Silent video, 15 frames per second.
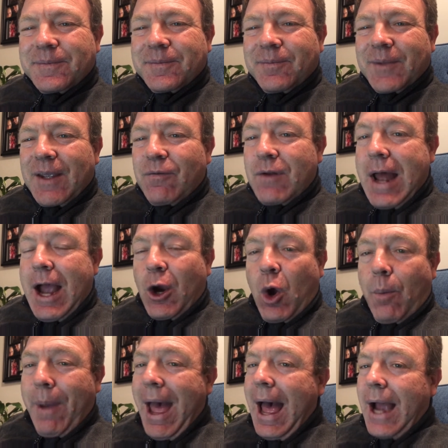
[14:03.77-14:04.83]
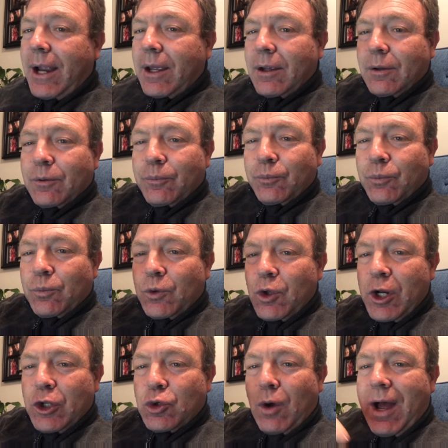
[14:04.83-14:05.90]
If not, go back. You
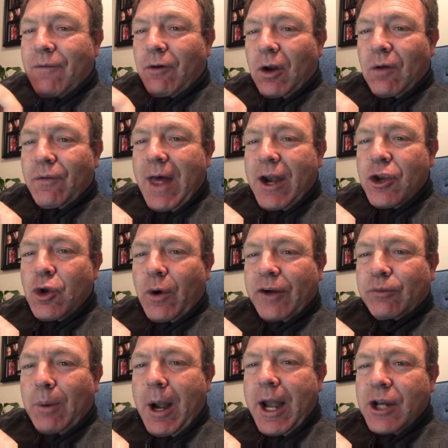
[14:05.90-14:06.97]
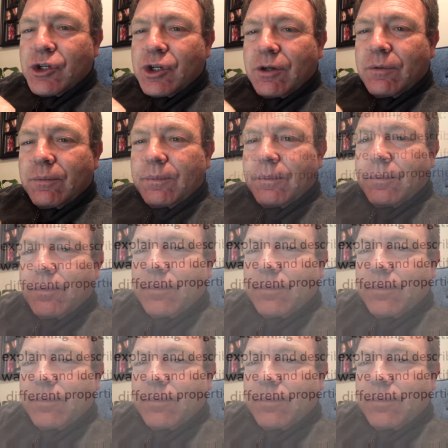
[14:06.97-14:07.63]
need to have all of that in your explanation. So